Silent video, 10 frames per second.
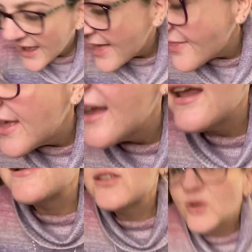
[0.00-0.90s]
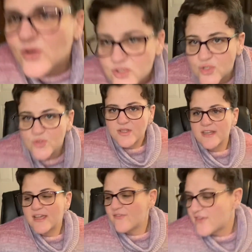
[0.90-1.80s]
And then I told you that
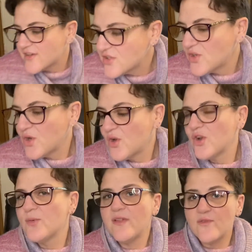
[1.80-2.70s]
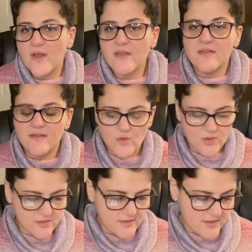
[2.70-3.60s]
I finished her best friend's
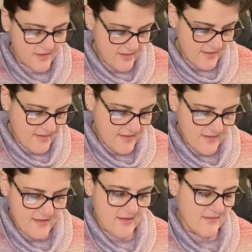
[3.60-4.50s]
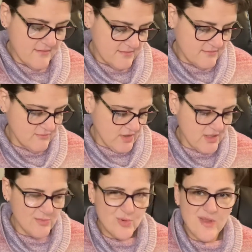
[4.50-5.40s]
quilt a
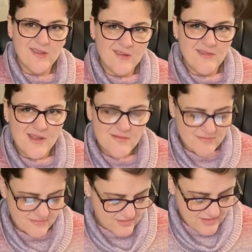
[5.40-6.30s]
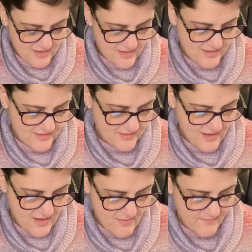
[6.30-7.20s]
couple weeks ago now.
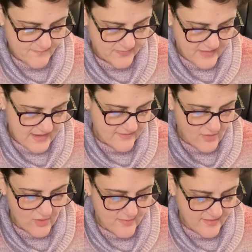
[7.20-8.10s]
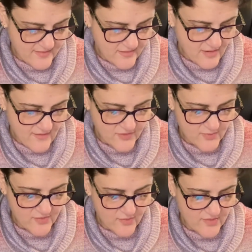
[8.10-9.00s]
And it's already been sent off to
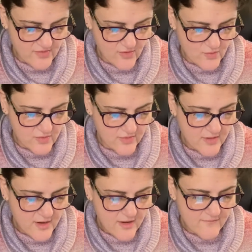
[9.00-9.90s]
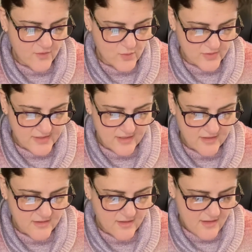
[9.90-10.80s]
Missouri Star Quilt for quilting.
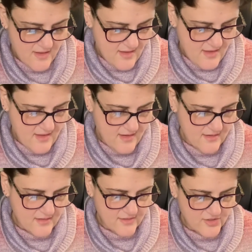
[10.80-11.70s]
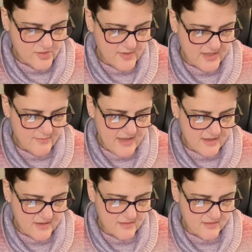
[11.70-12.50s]
And I should be getting it back.